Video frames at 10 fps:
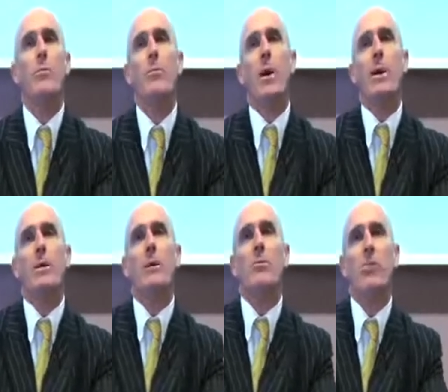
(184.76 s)
will buy
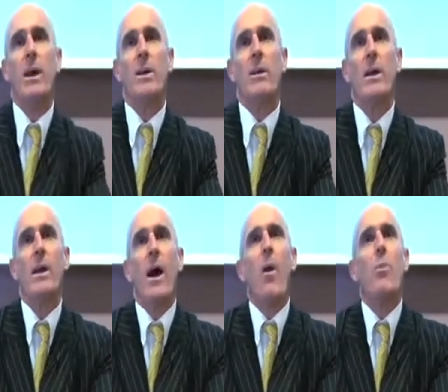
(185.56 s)
in those shares.
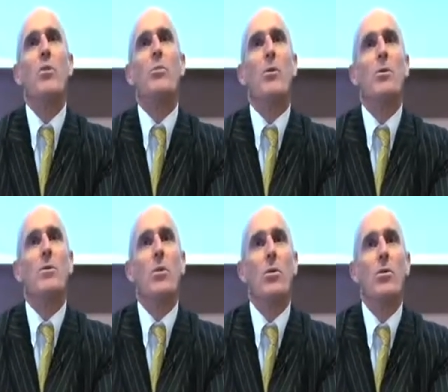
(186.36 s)
At which point,
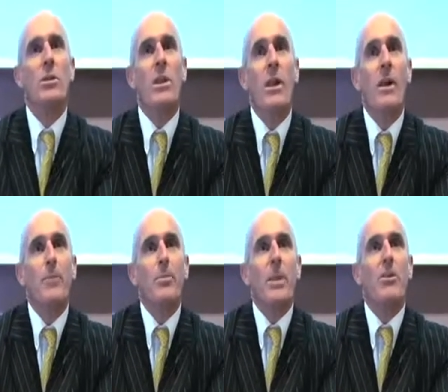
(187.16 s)
of course,
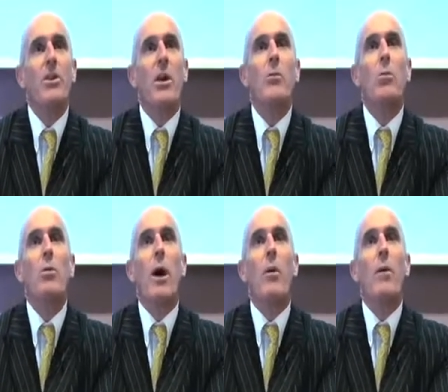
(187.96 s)
the son will
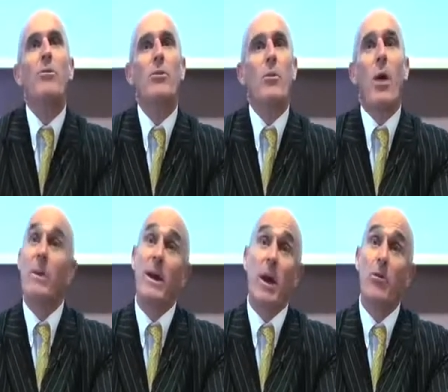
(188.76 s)
go up to
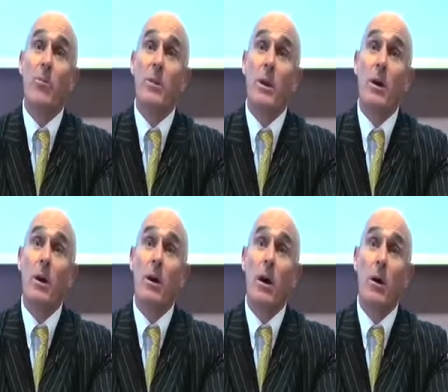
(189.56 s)
being 100%
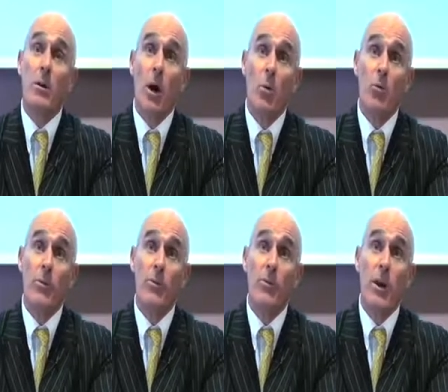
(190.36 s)
holder
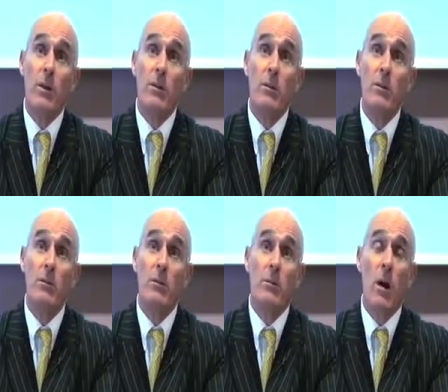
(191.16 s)
of the shares,
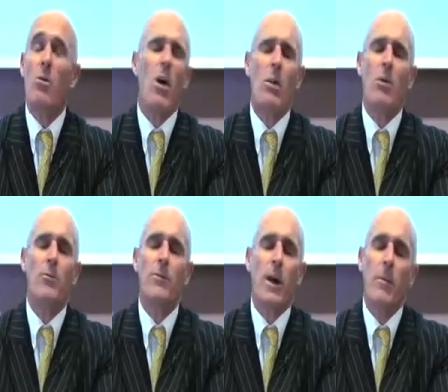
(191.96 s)
holder
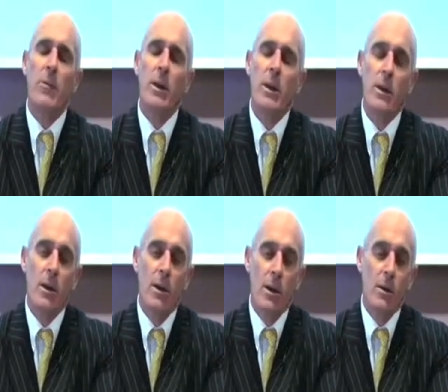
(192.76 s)
of the company,
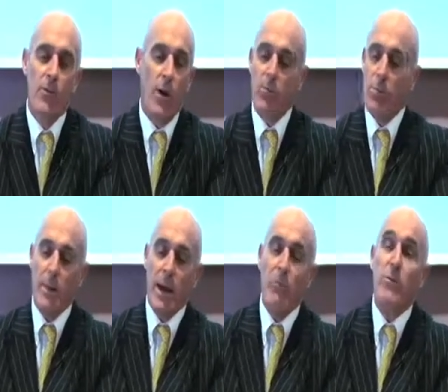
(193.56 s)
and the father will
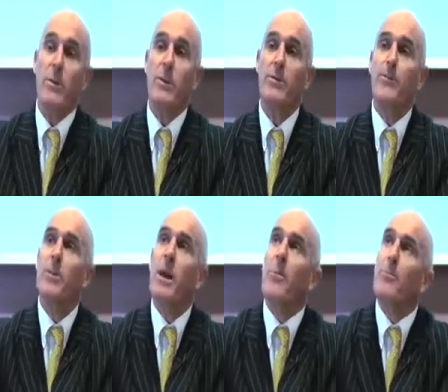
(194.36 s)
be out of it.
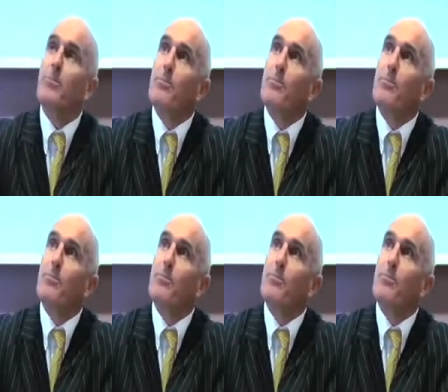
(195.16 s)
Now,